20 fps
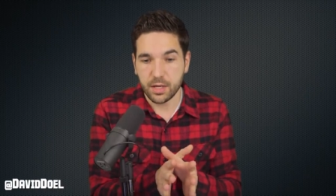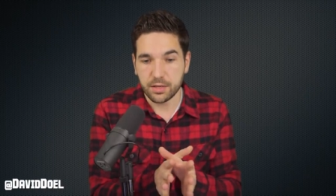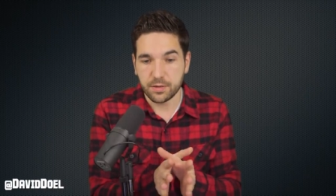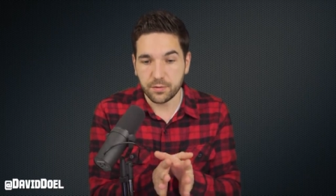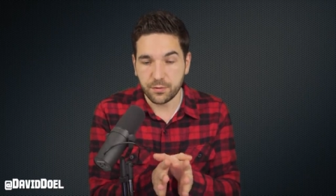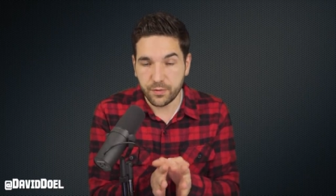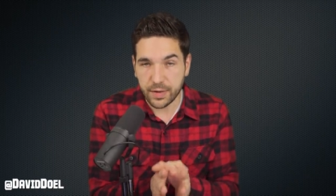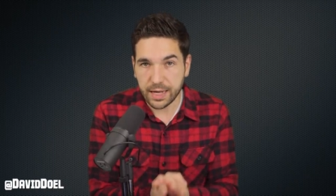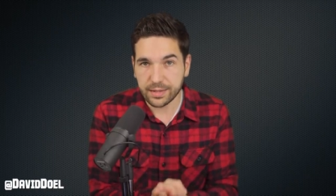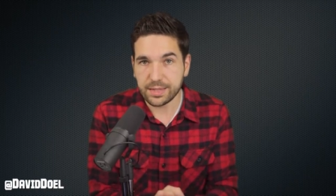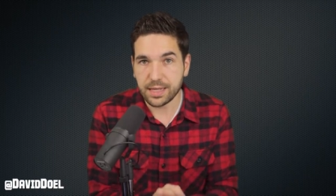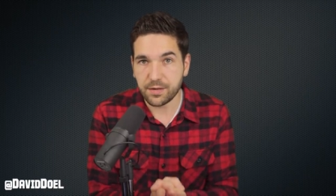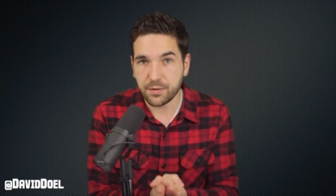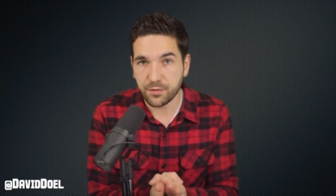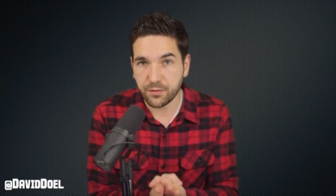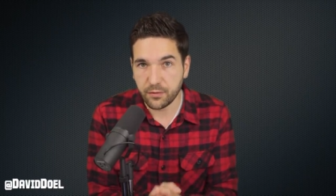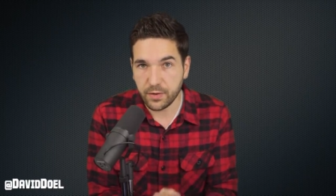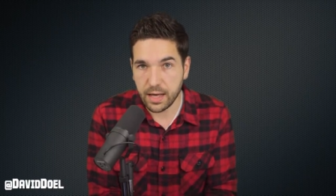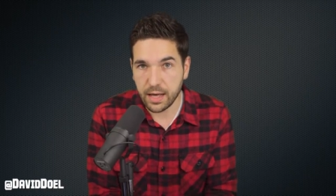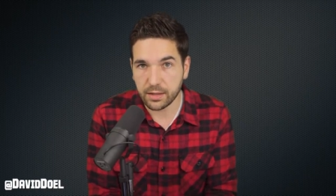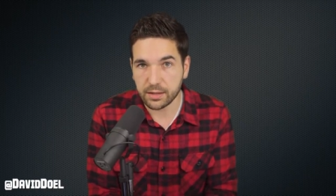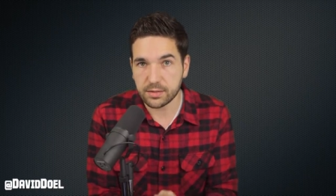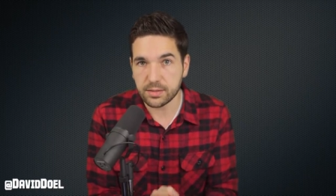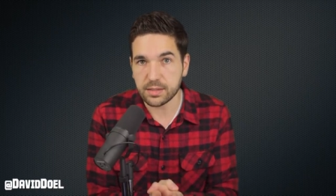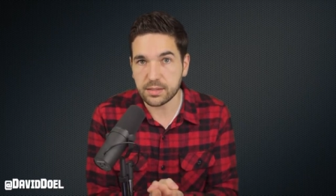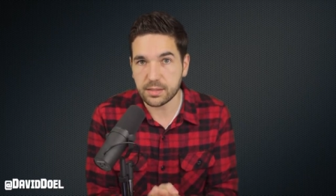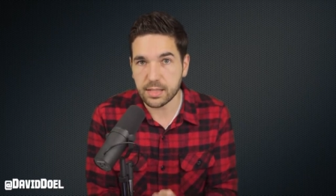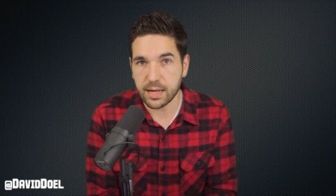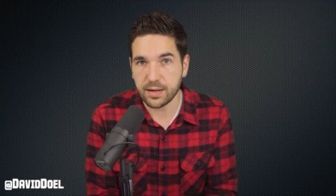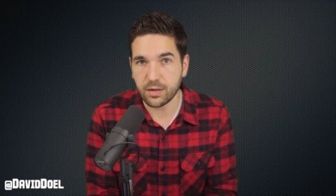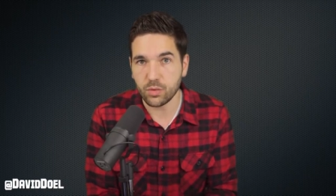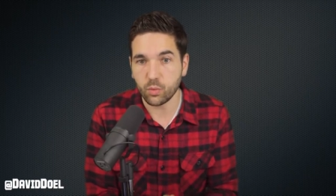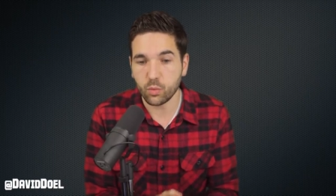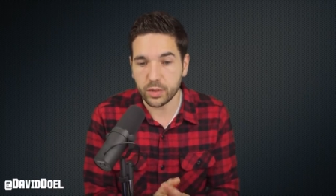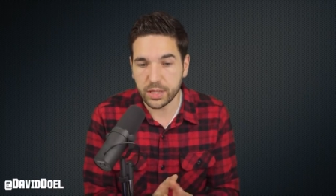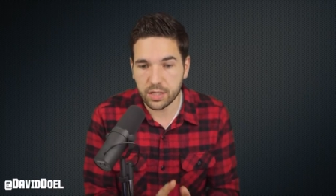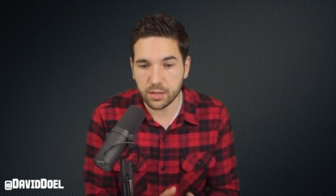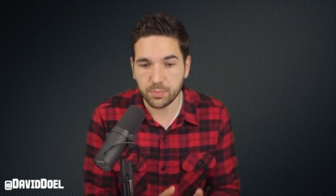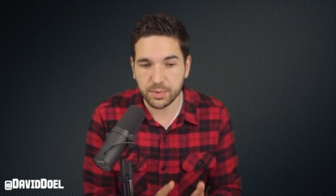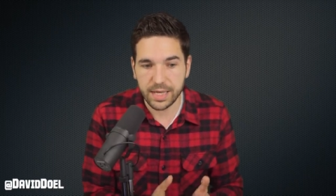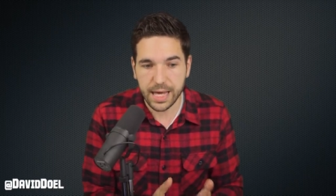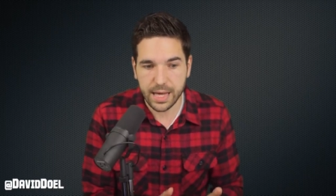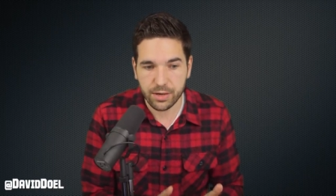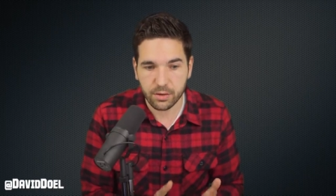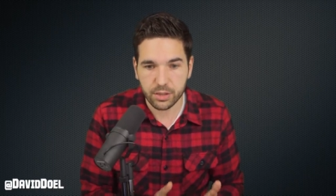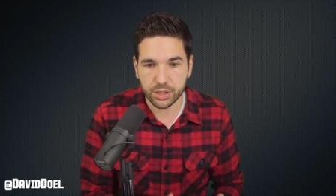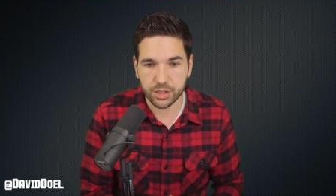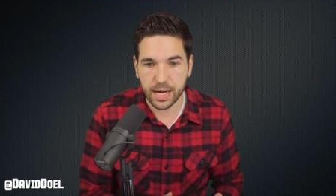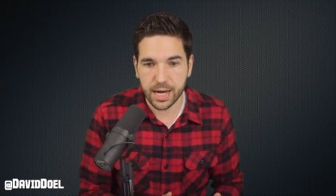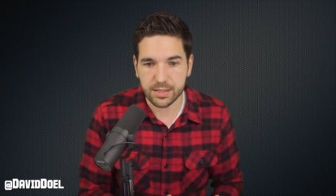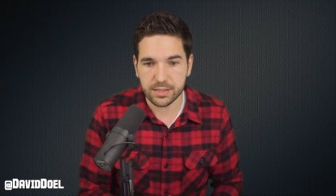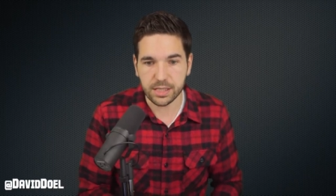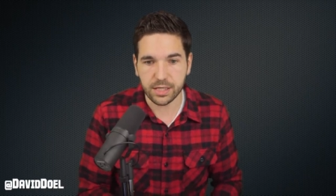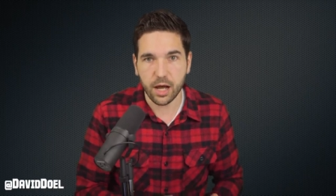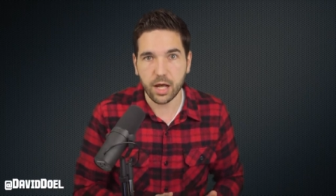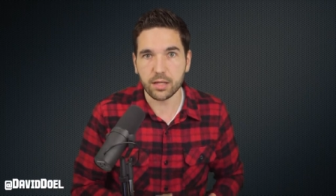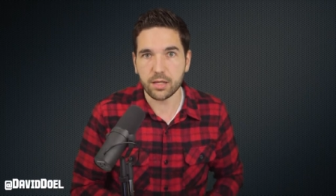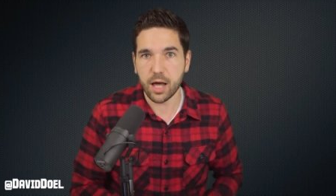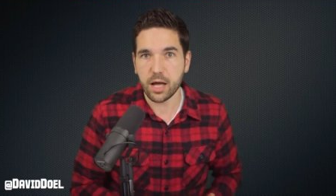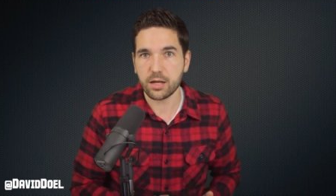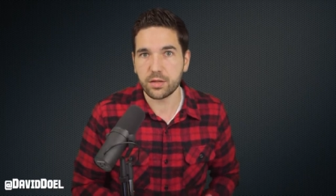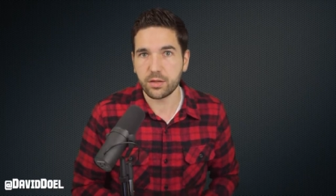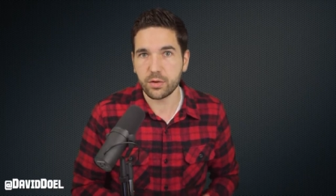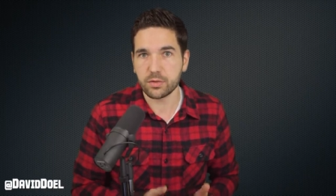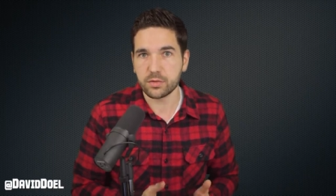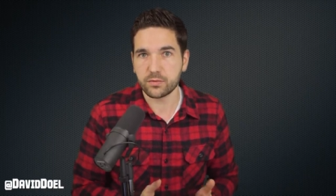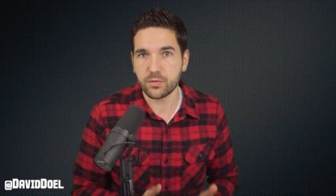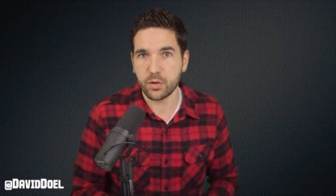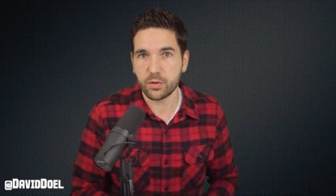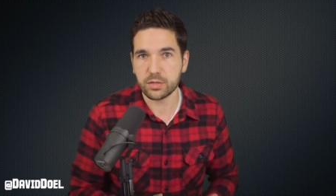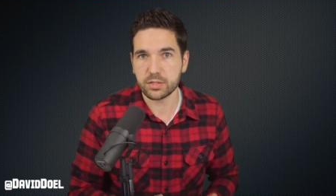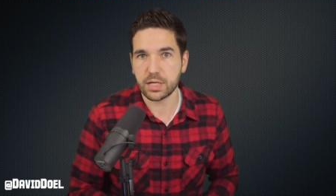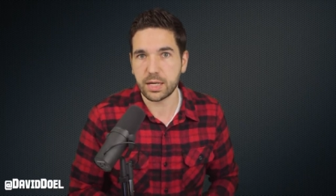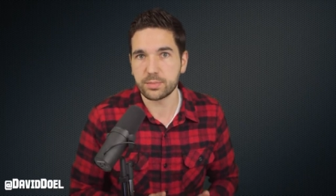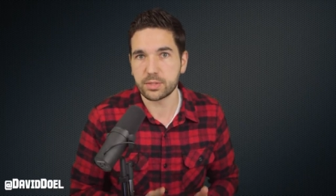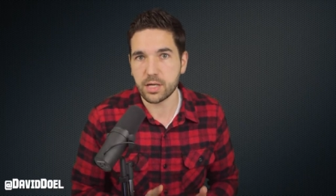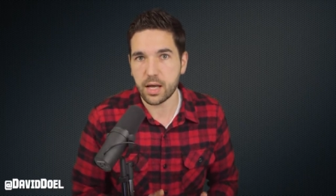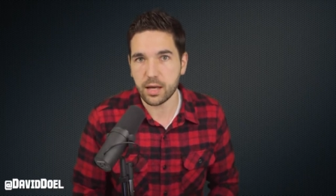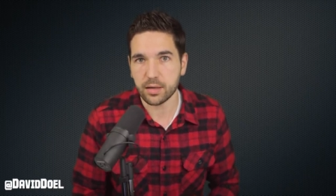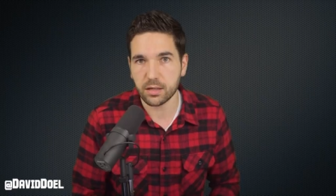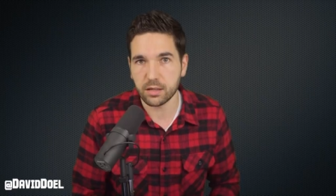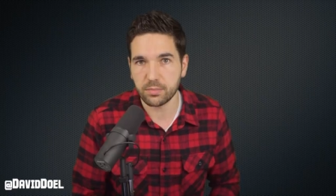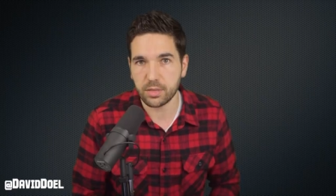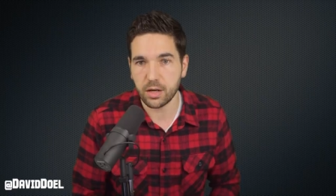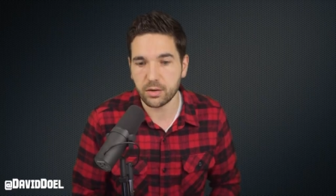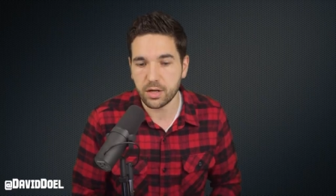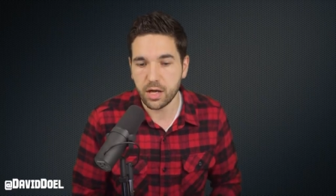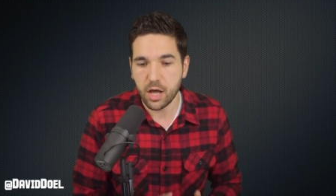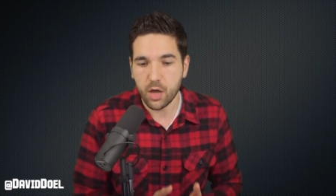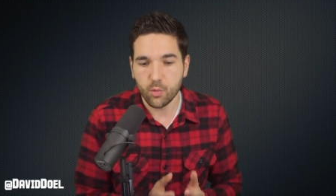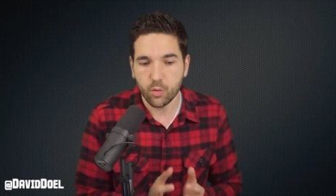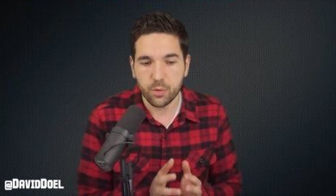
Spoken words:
the fact that it failed in the Senate will be energizing a lot of those voters that I'm talking about,